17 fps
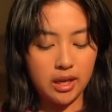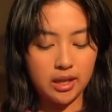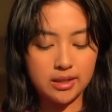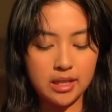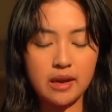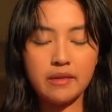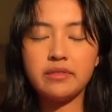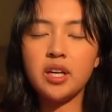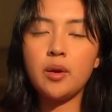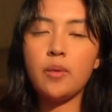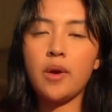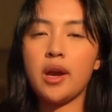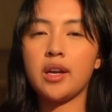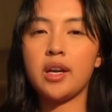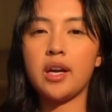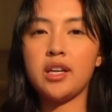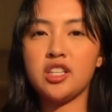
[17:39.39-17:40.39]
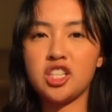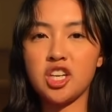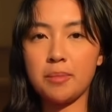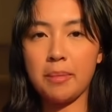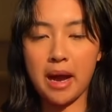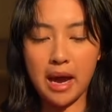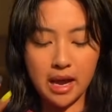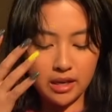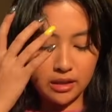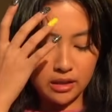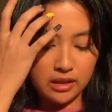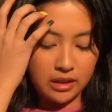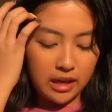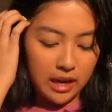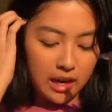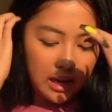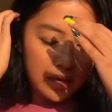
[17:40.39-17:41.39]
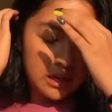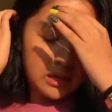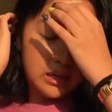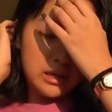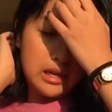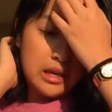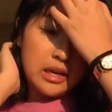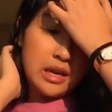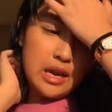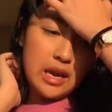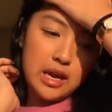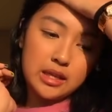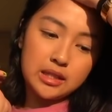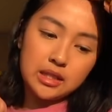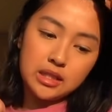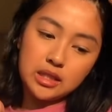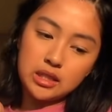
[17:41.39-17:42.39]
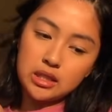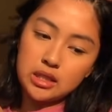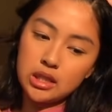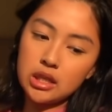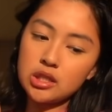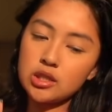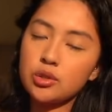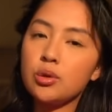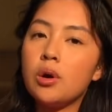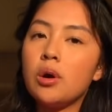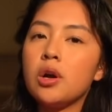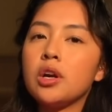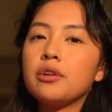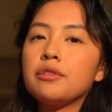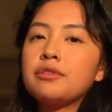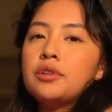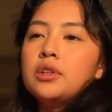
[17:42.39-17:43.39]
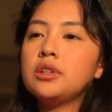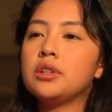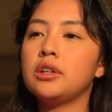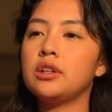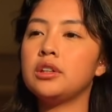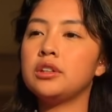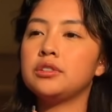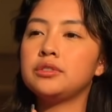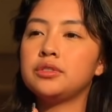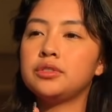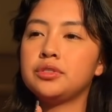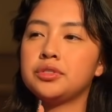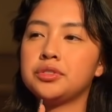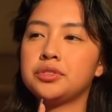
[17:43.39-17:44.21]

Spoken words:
It's everywhere in Japan and it's a store full of